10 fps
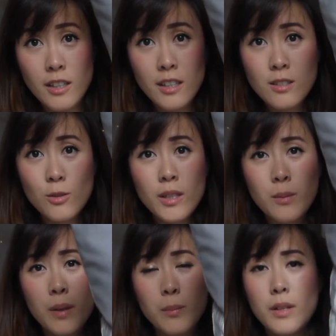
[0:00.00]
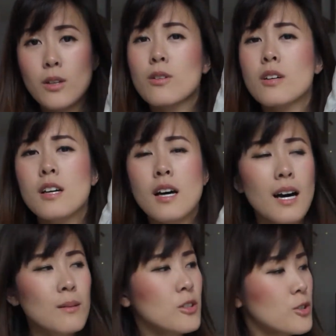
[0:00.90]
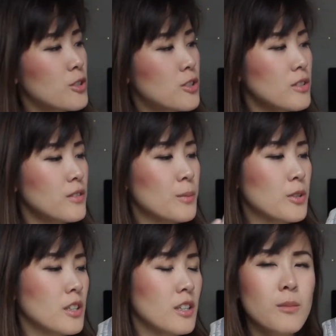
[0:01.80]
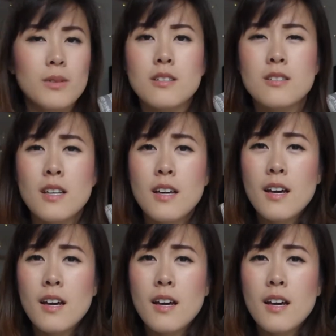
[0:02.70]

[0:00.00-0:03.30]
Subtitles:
And it's quite a big pillow. I'm not sure if I'm gonna keep this